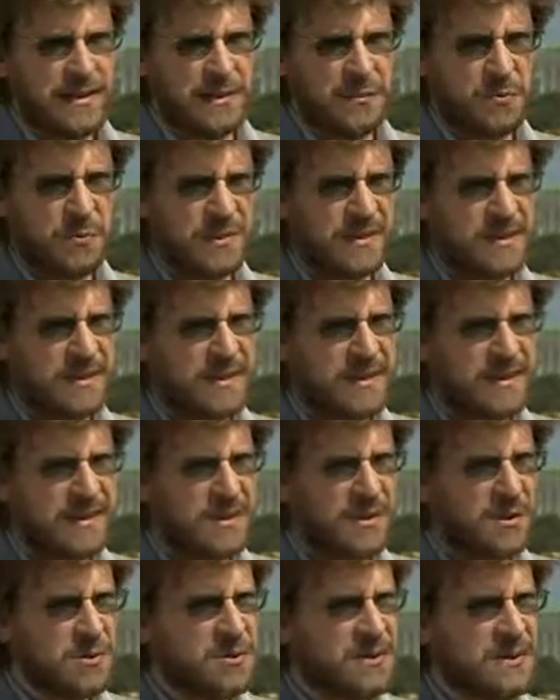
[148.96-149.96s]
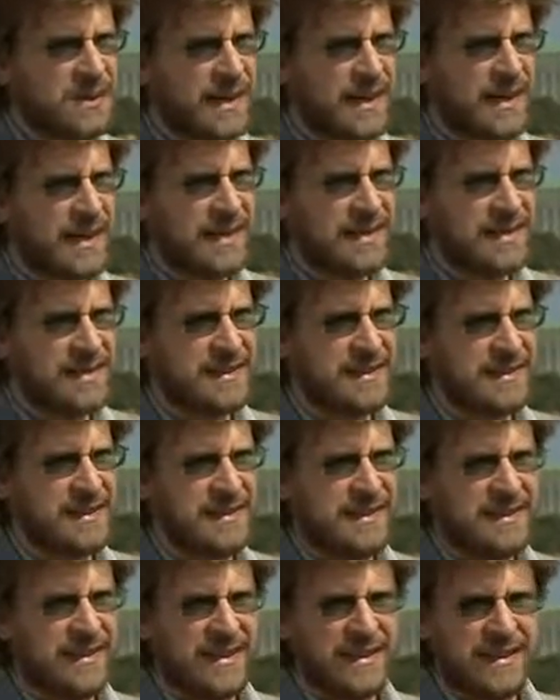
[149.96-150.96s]
that with those guys,
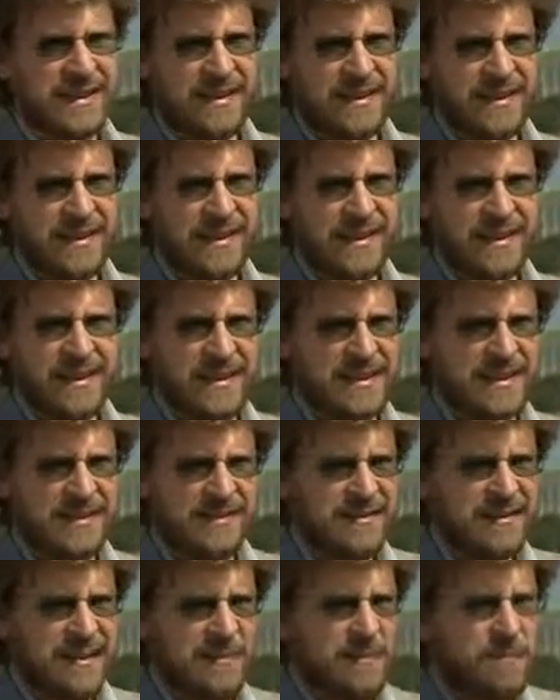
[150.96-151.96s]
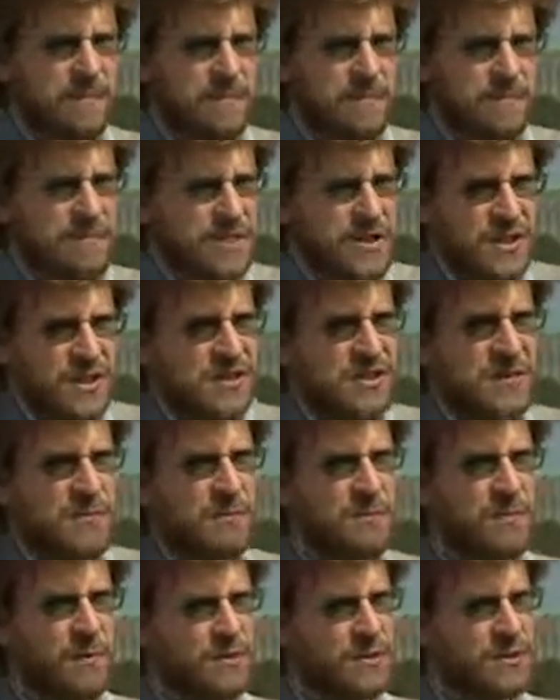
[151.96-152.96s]
that's Im just
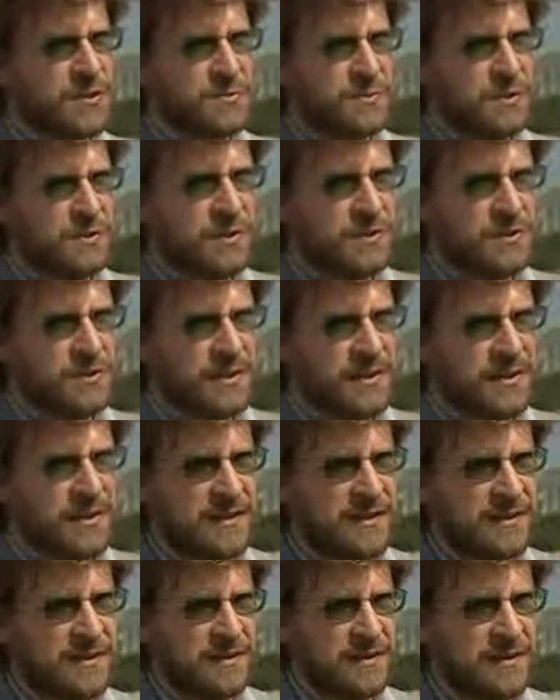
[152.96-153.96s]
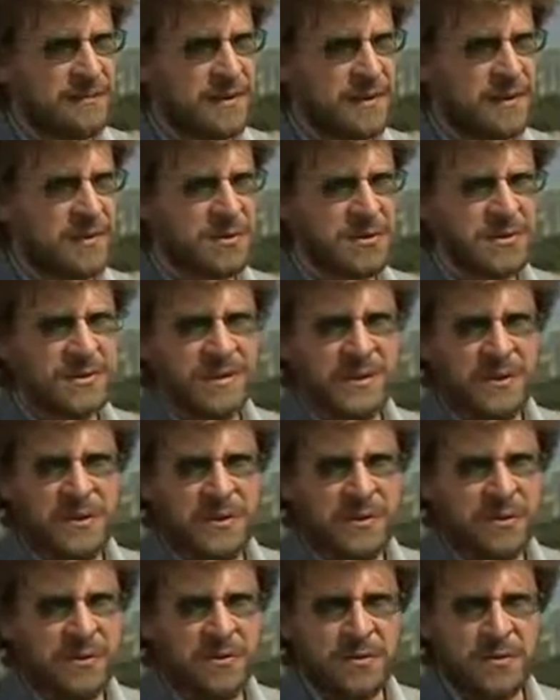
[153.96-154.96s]
impossible to deal because they
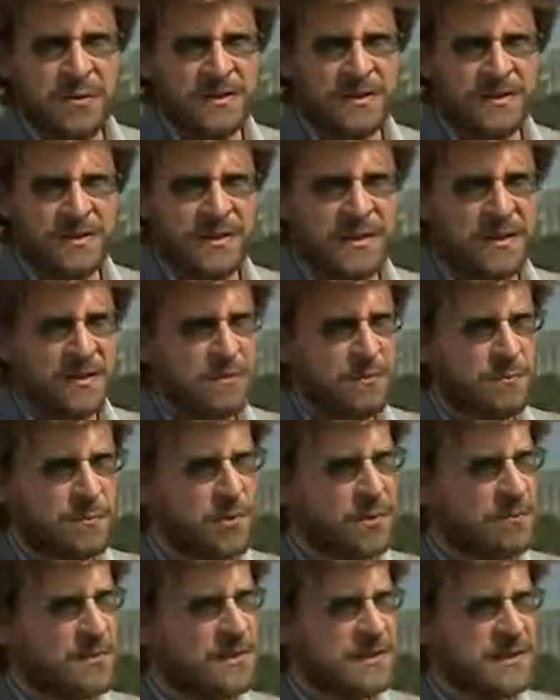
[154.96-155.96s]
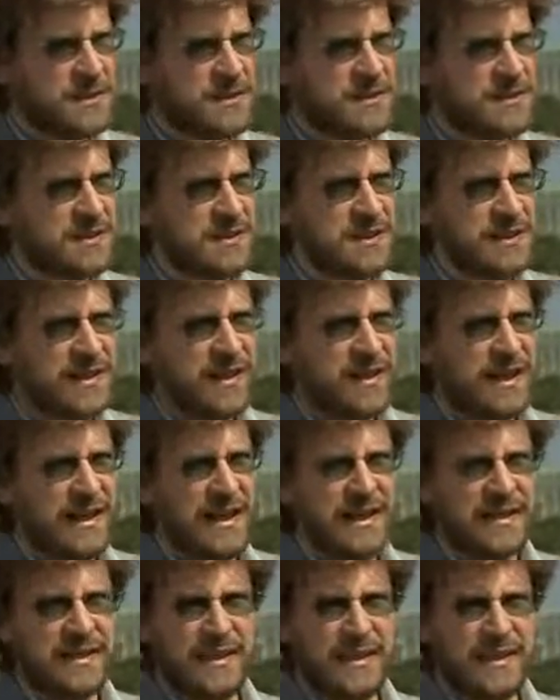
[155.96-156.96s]
don't stick to promises,
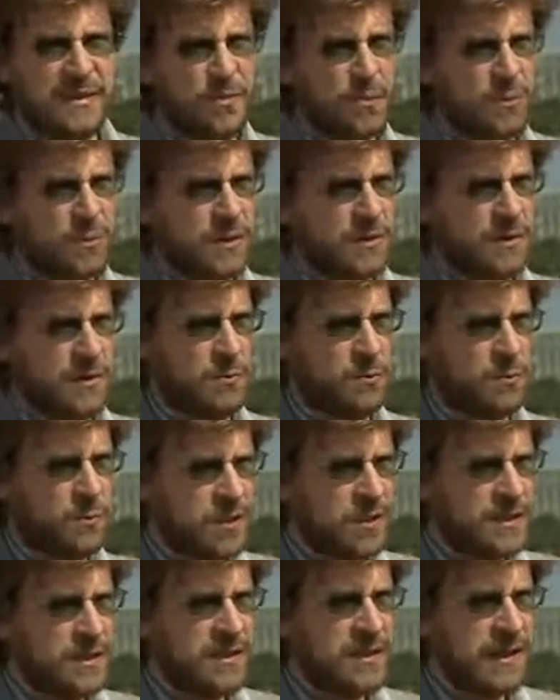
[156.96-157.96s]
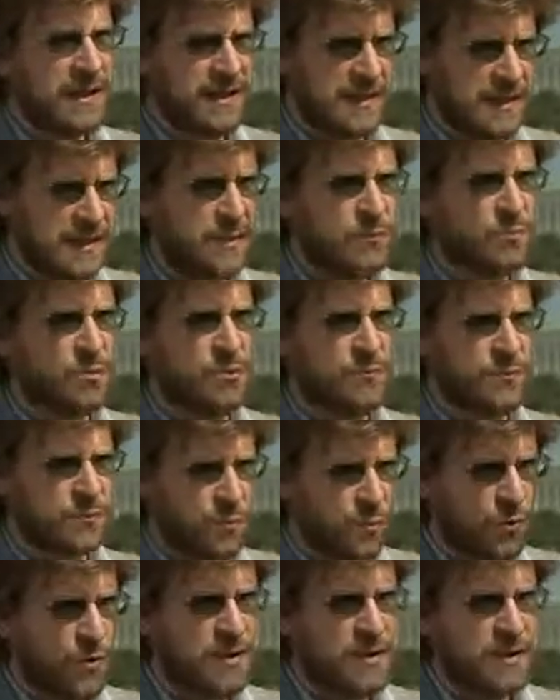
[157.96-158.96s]
they do what they want, and they use
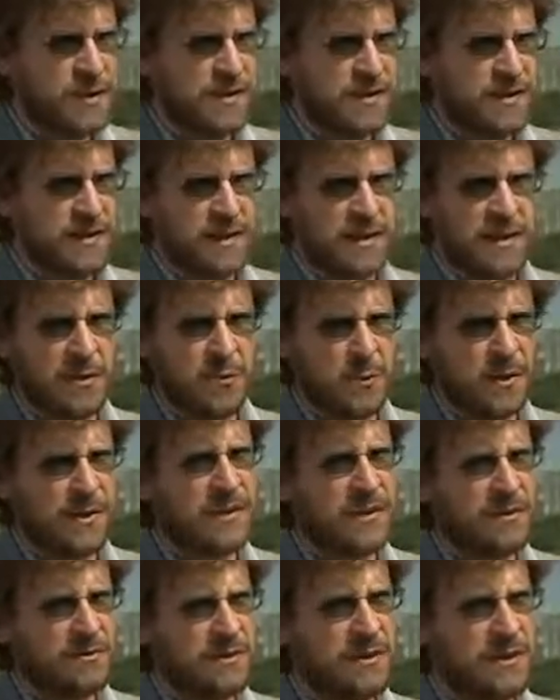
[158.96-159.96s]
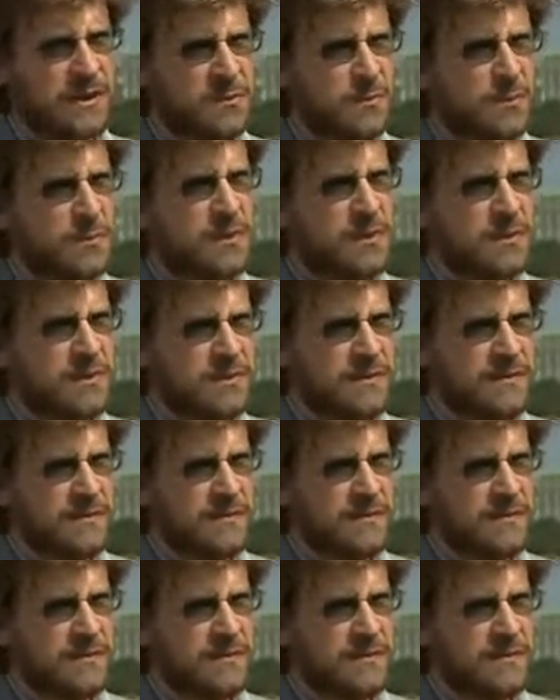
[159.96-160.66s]
force uh, whenever they want.